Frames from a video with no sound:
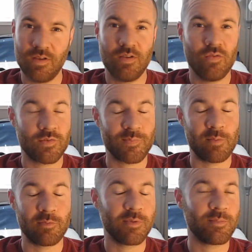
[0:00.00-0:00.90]
which
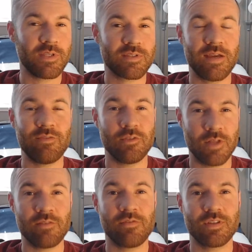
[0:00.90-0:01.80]
probably means I have a
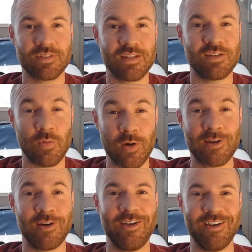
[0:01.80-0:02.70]
lot of things I need to
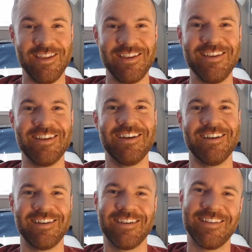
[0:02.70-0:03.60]
work on.
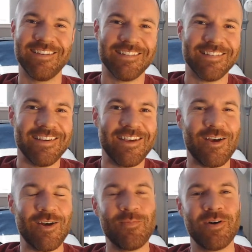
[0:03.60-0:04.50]

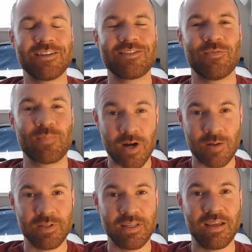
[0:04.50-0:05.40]
But as you
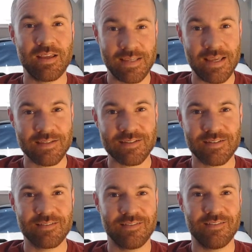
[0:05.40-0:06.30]
probably
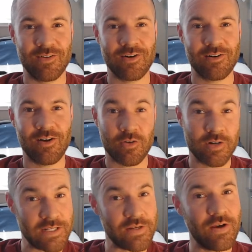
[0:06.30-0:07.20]
guess or
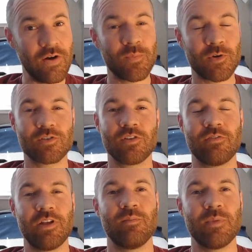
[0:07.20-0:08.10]
already know, personal
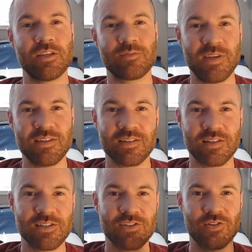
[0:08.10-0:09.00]
development is
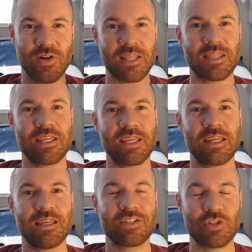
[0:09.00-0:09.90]
basically
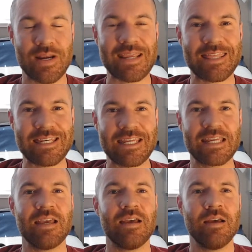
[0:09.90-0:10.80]
strengthening
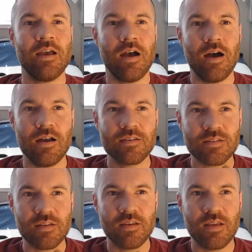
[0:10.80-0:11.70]
us
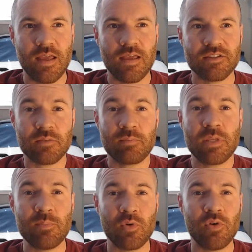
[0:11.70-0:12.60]
as
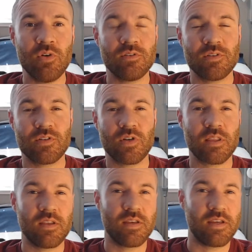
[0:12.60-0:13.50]
people,
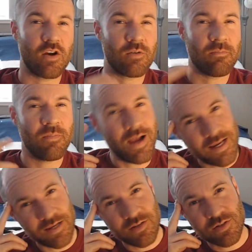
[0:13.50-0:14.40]
strengthening our
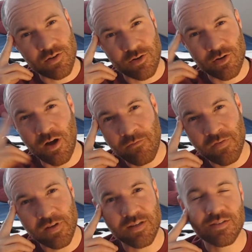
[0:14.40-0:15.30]
minds, our
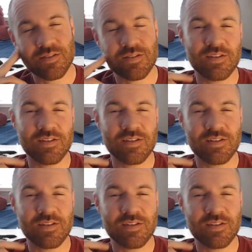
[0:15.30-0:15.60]
confidence,